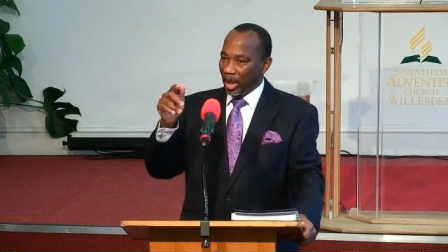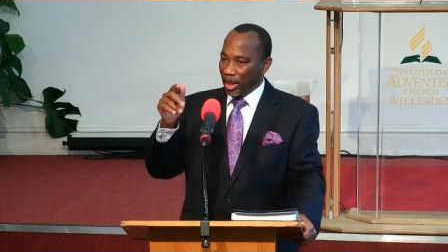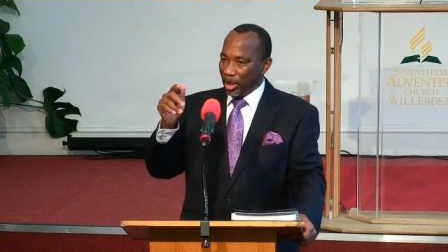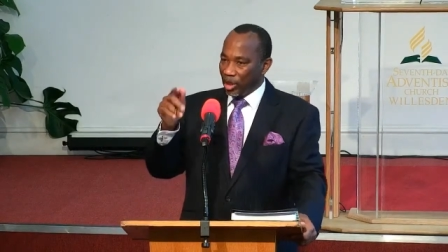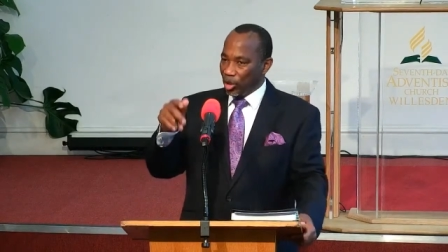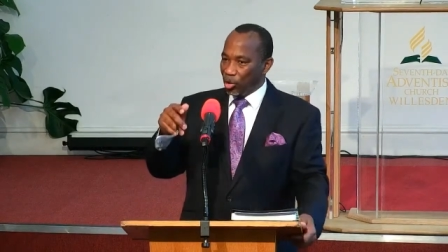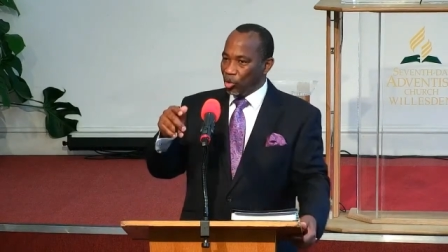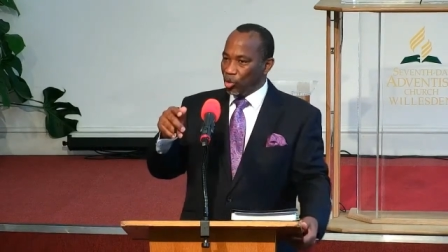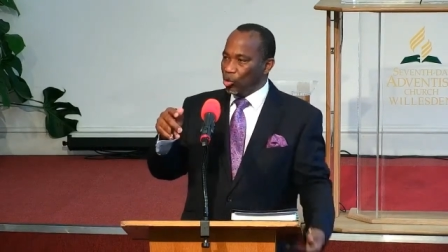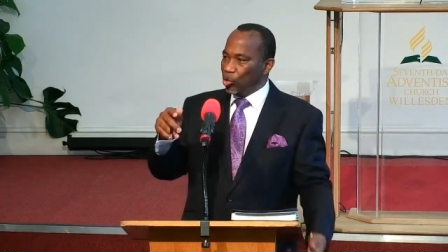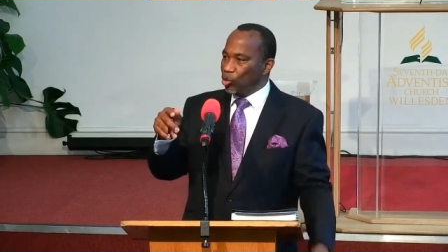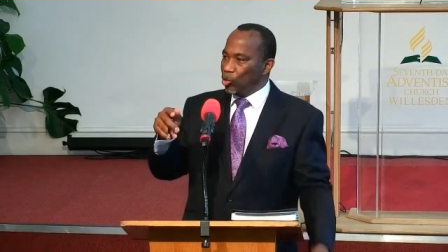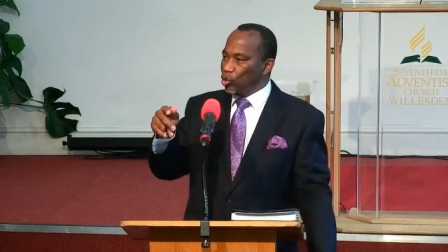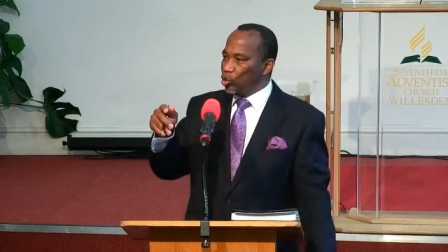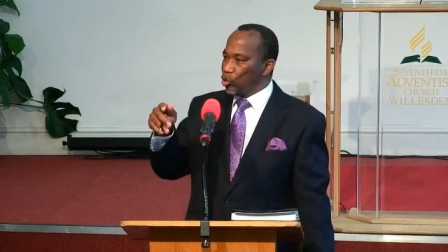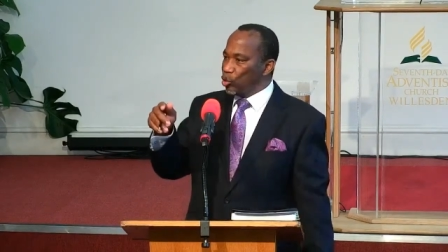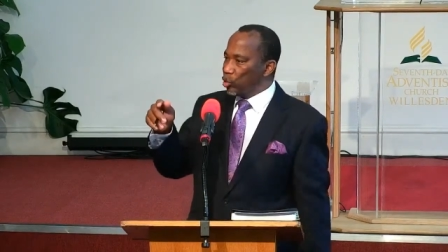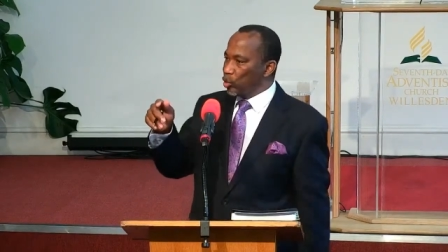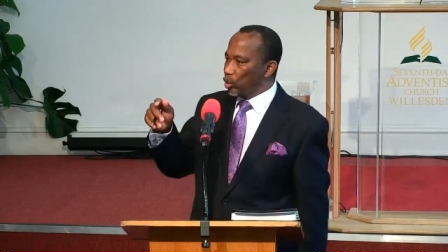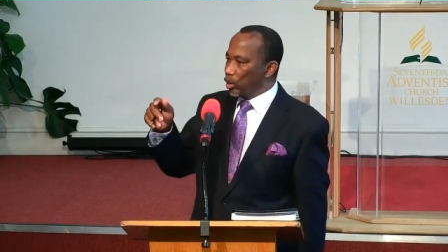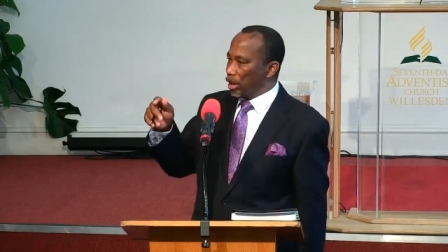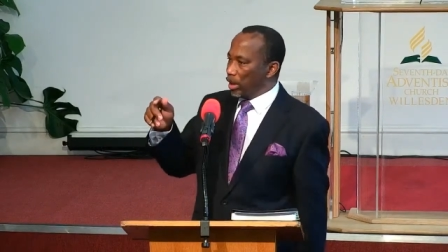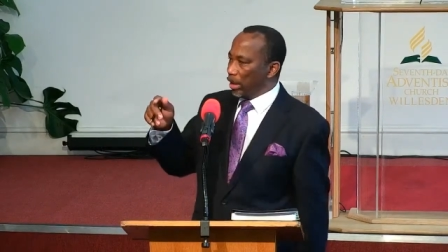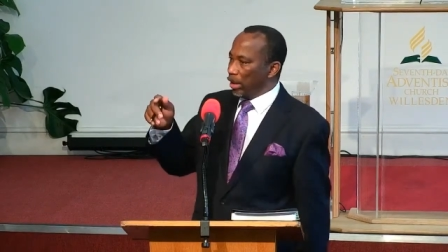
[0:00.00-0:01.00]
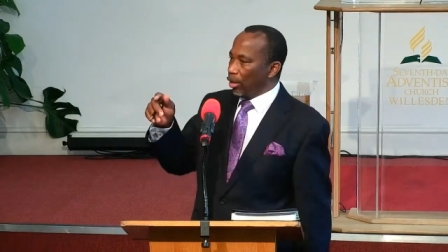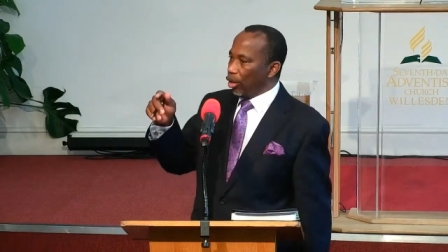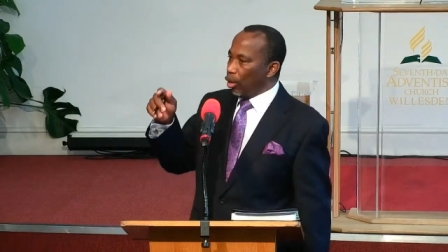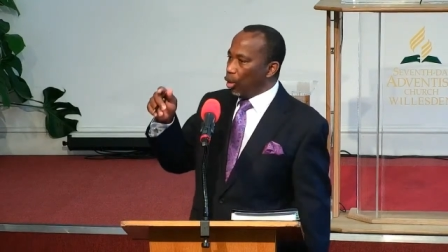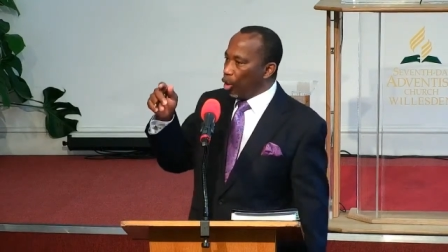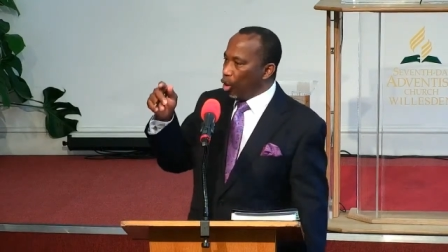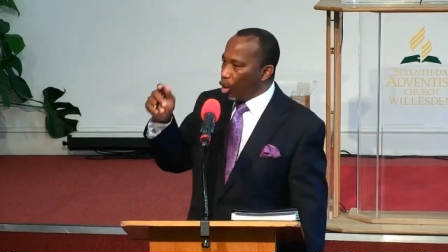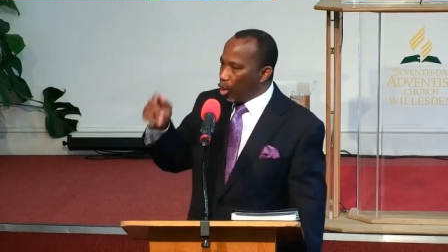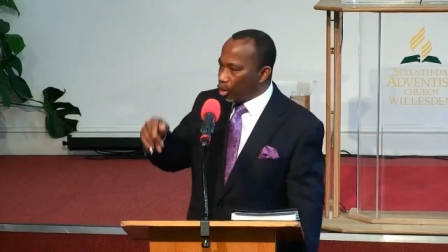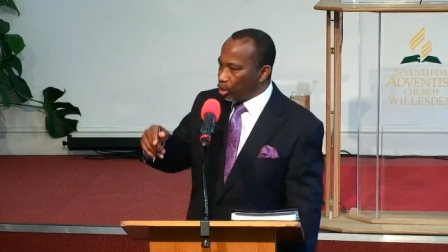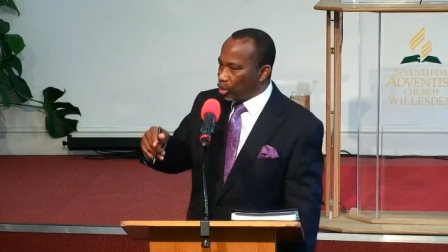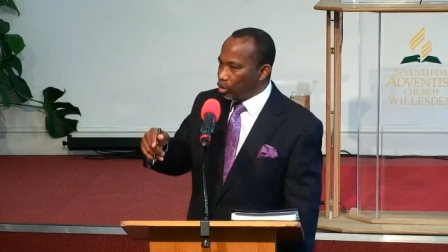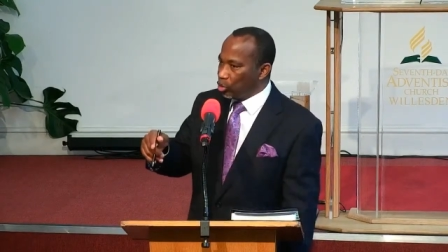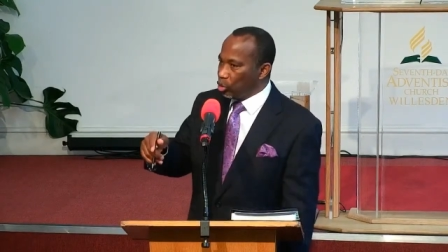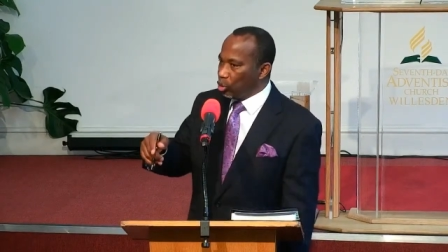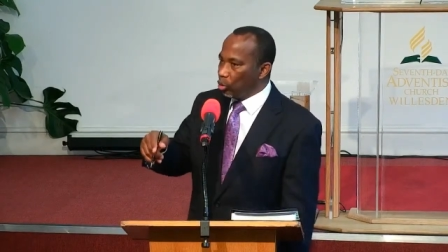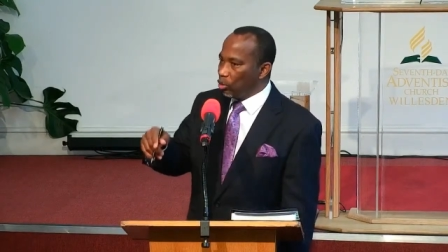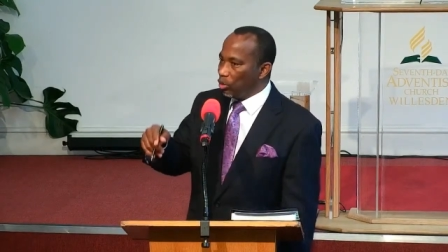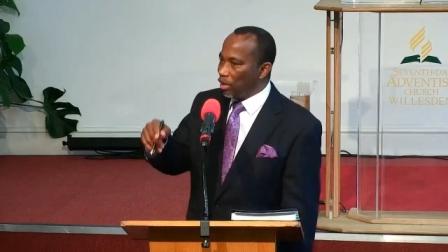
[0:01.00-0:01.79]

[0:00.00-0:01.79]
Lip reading: you ought to